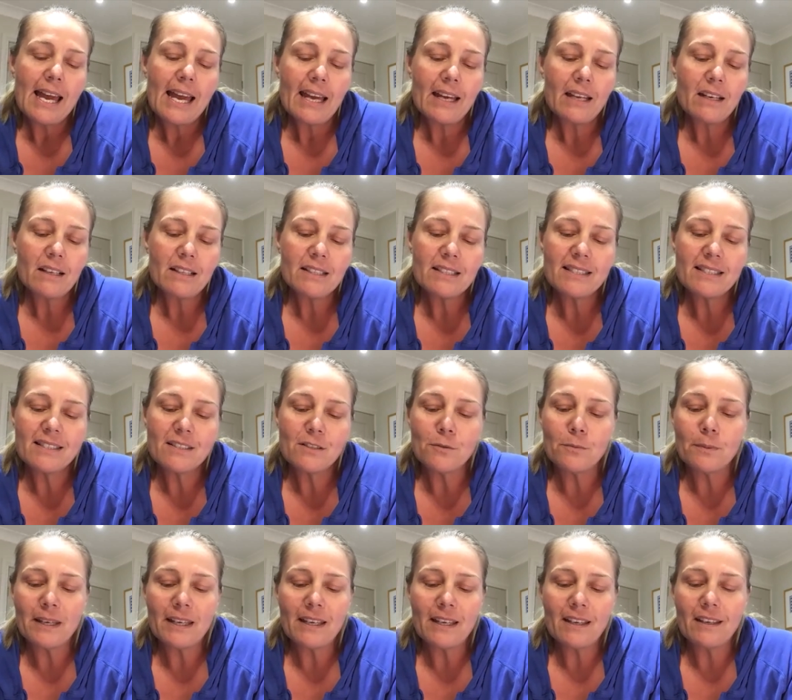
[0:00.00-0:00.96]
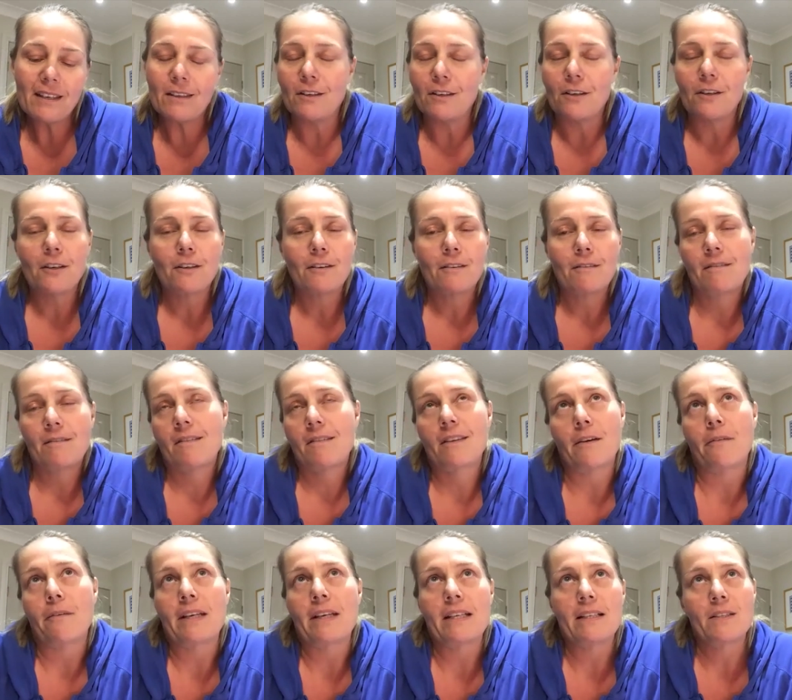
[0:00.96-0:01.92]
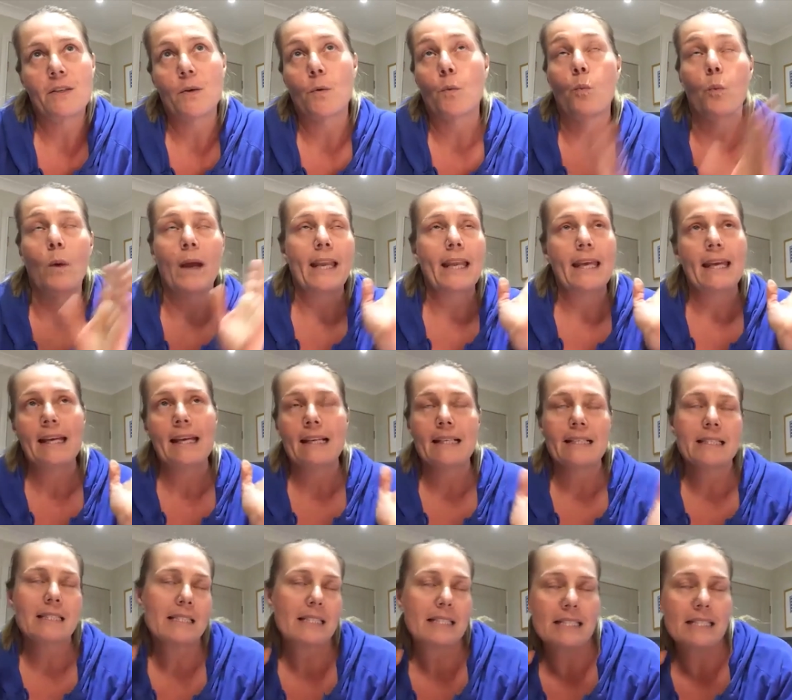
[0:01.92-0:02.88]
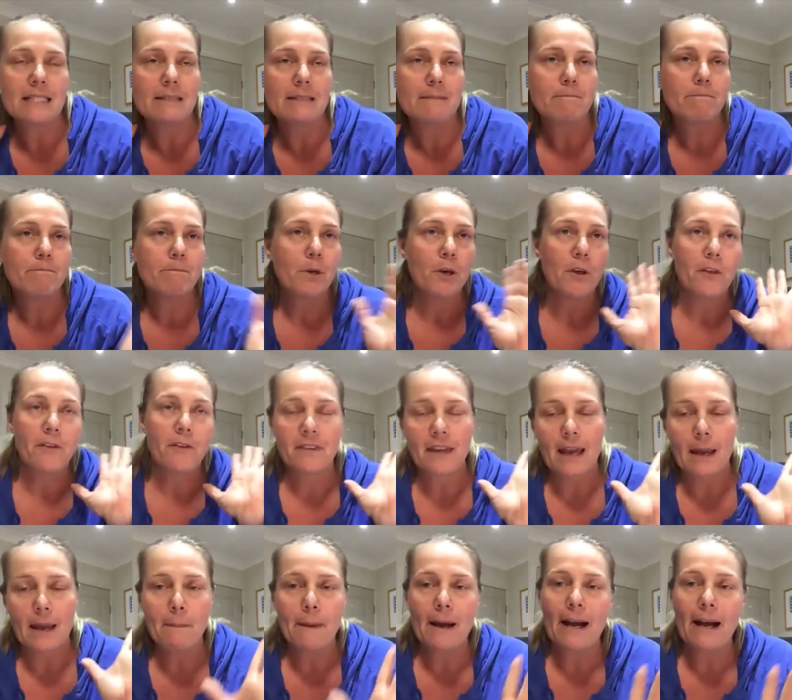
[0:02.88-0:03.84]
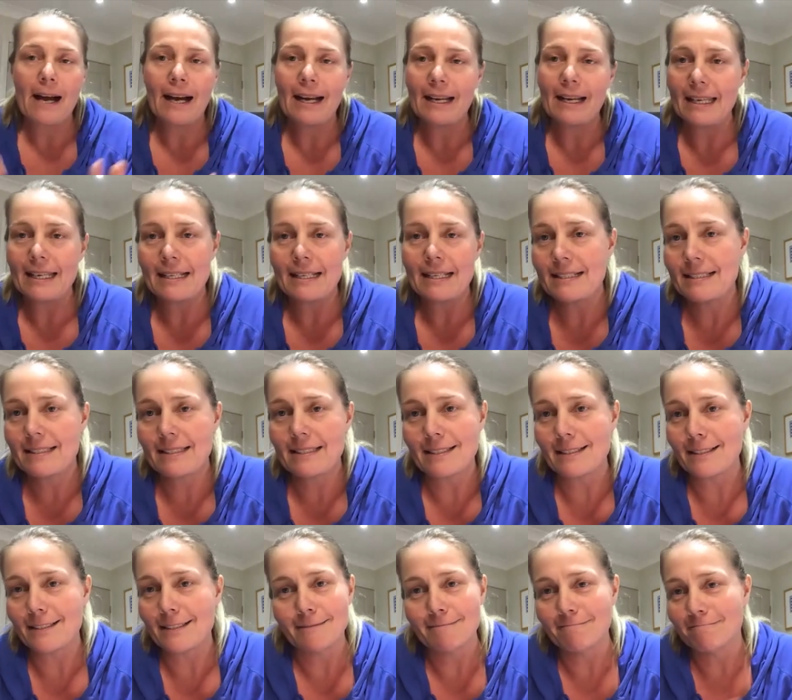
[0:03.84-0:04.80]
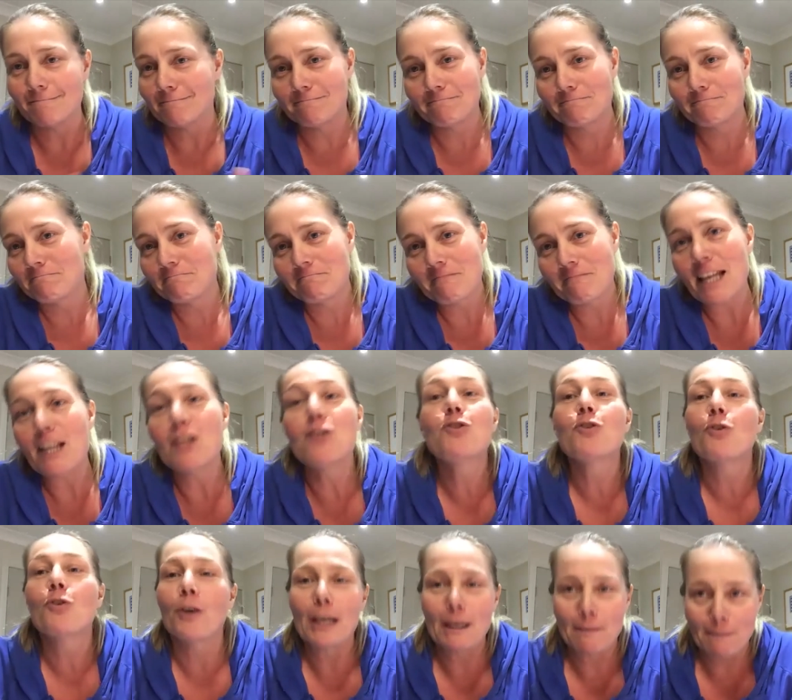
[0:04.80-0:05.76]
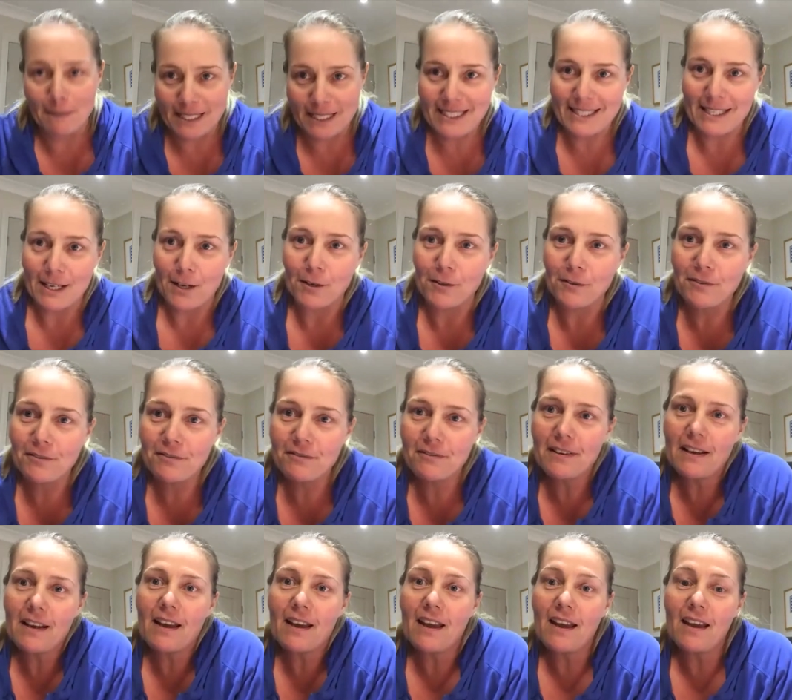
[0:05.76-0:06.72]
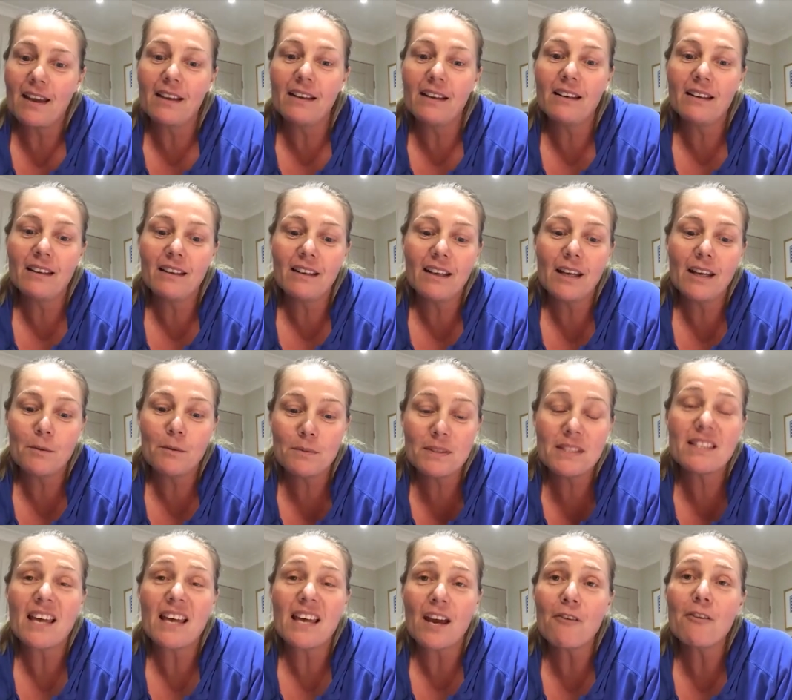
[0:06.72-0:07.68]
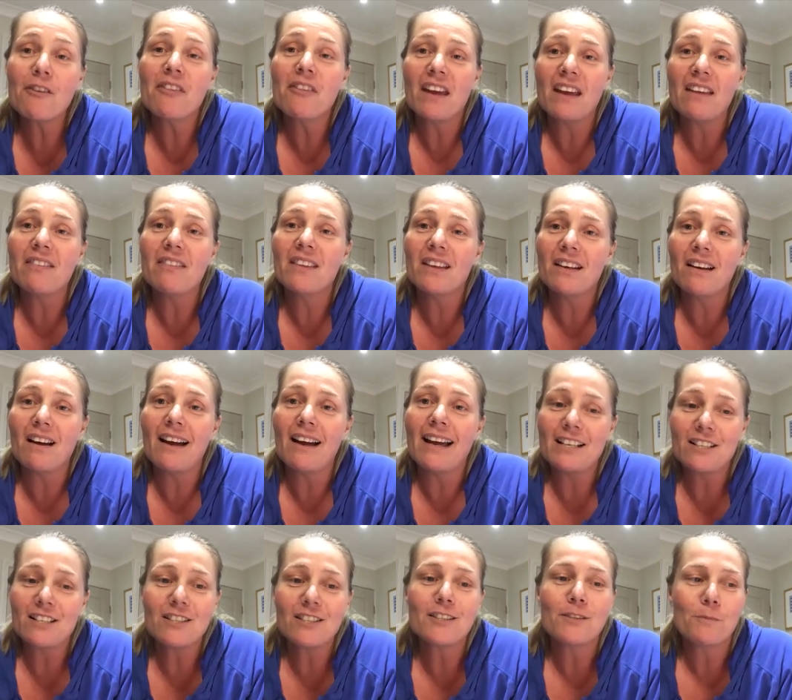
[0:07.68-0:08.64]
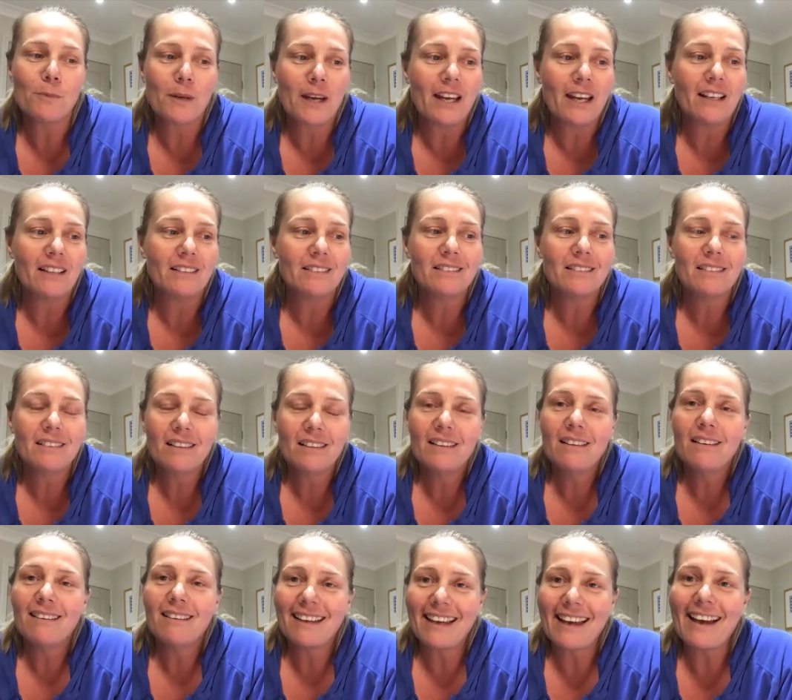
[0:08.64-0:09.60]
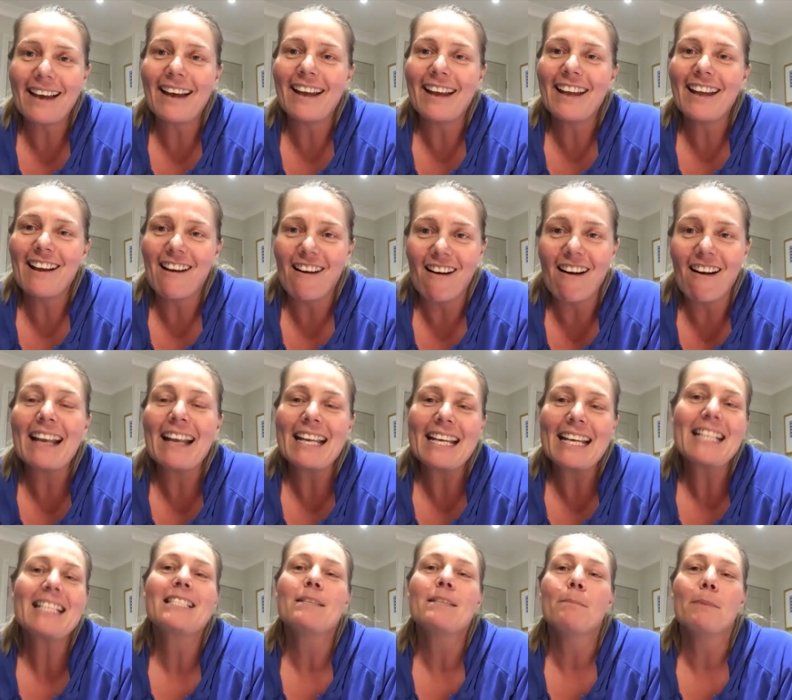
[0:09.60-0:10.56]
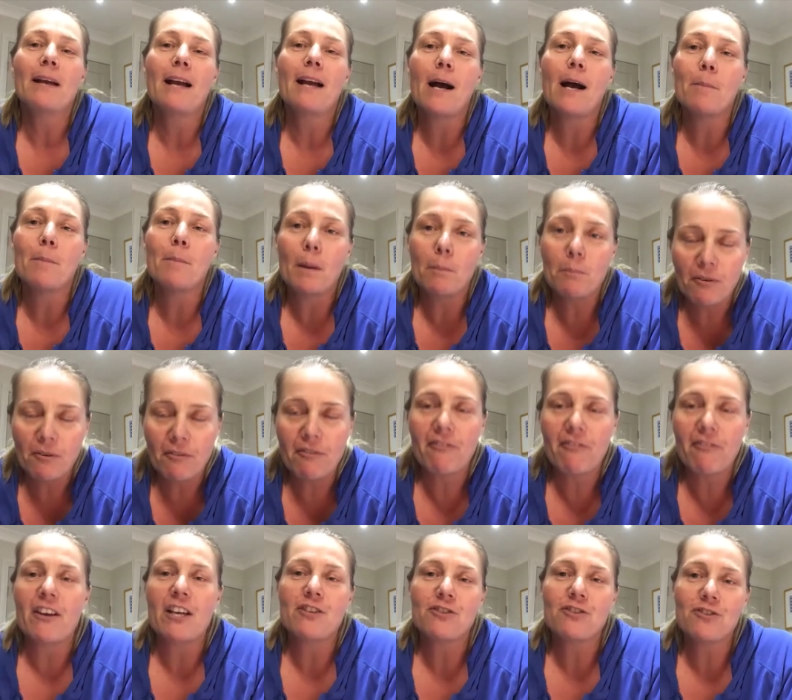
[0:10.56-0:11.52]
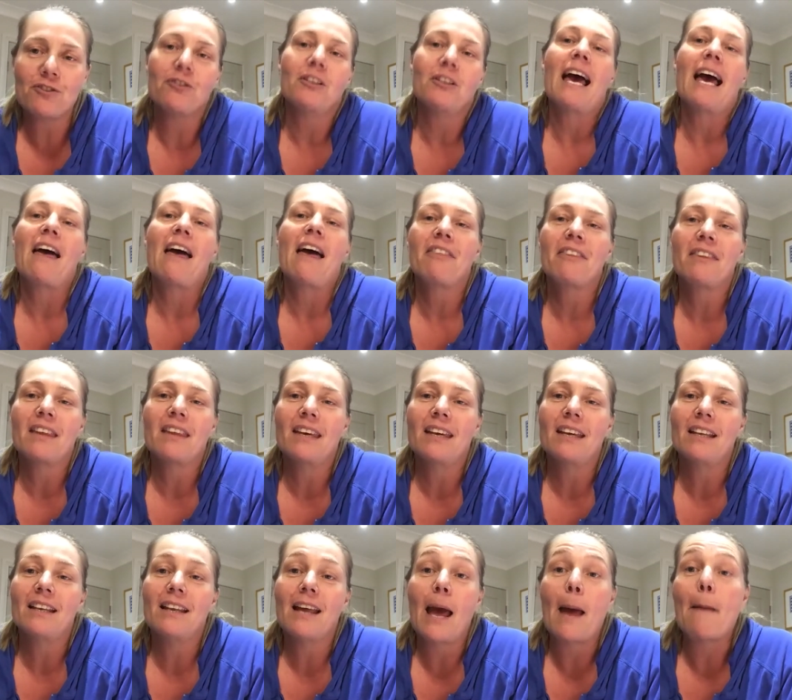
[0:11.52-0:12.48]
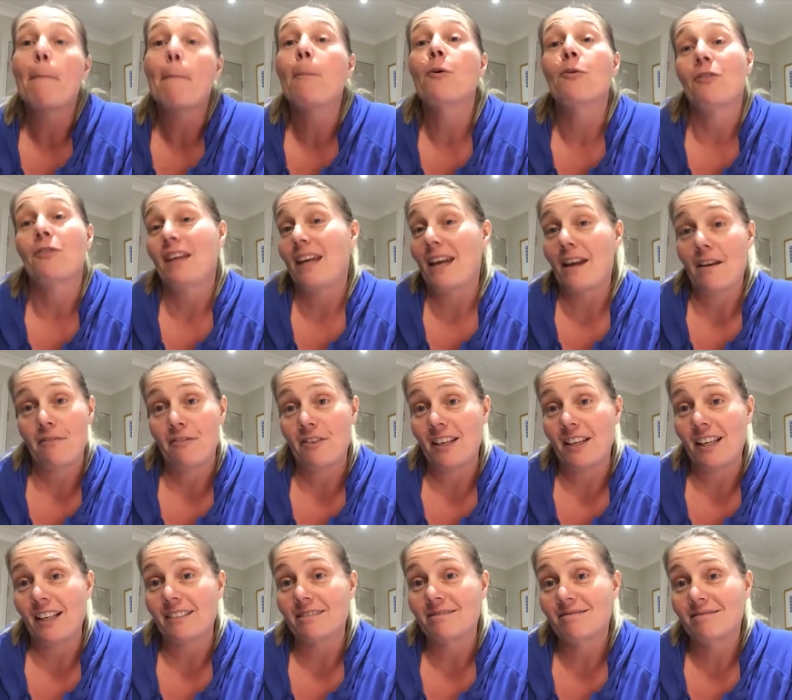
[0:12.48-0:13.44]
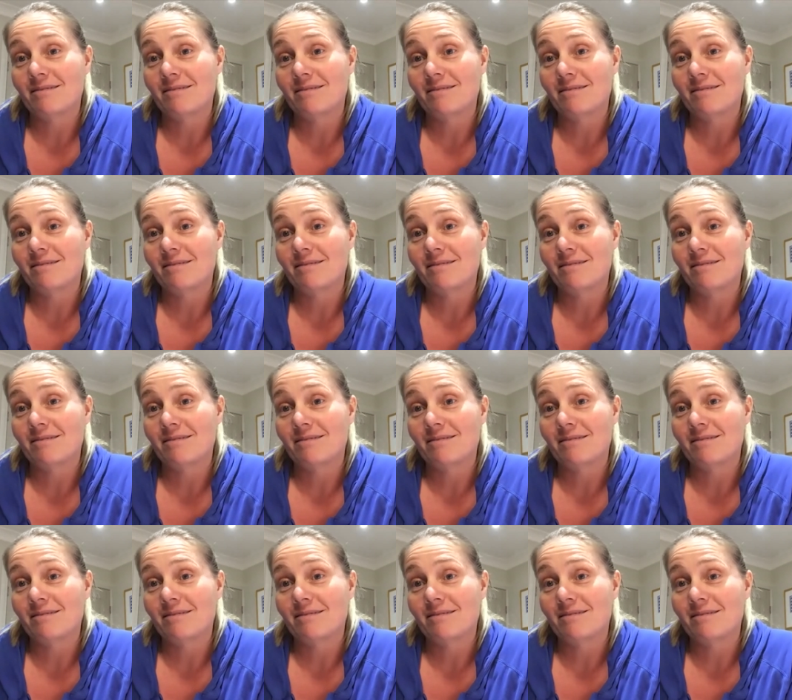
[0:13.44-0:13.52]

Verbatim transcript: And I'd still be, you know, going to weddings and birthday parties and enjoying myself and it was there and then that I actually went, okay, I need to become a professional athlete and put the effort in.